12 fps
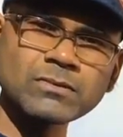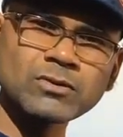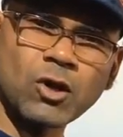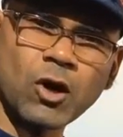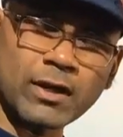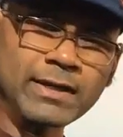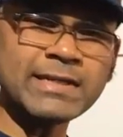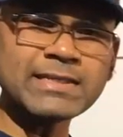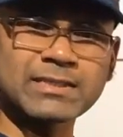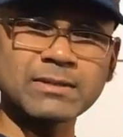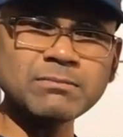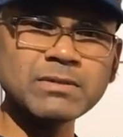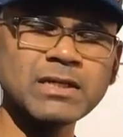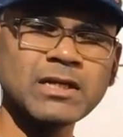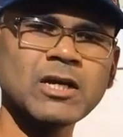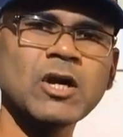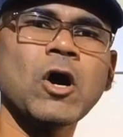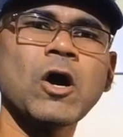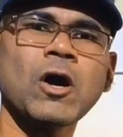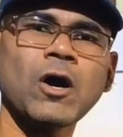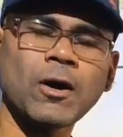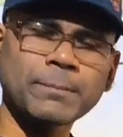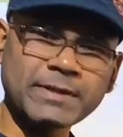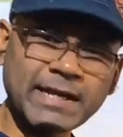
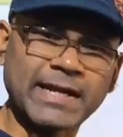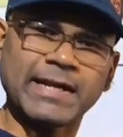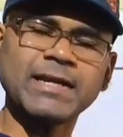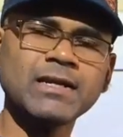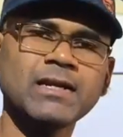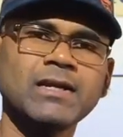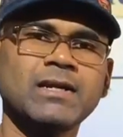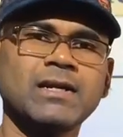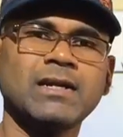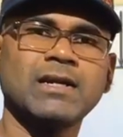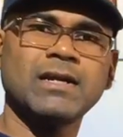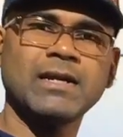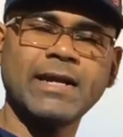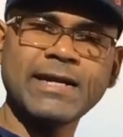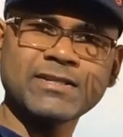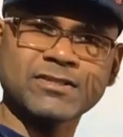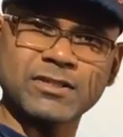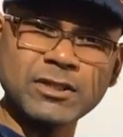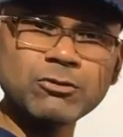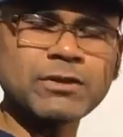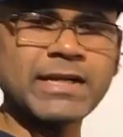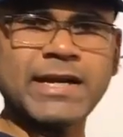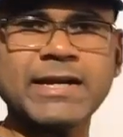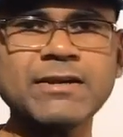organism obtain its
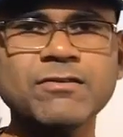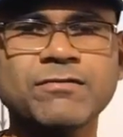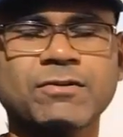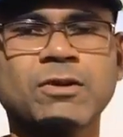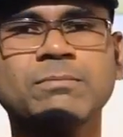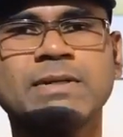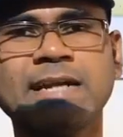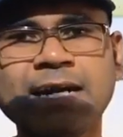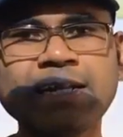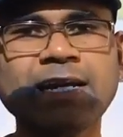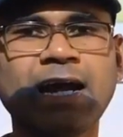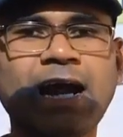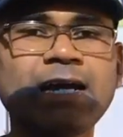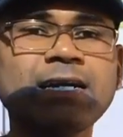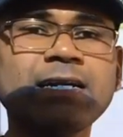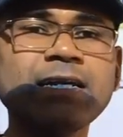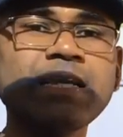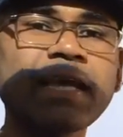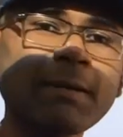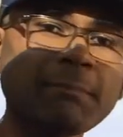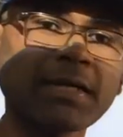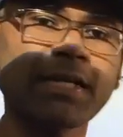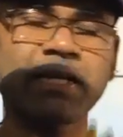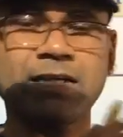nutrient from dead and decay
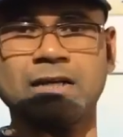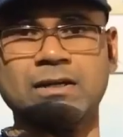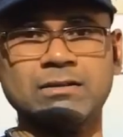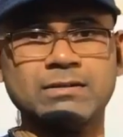material.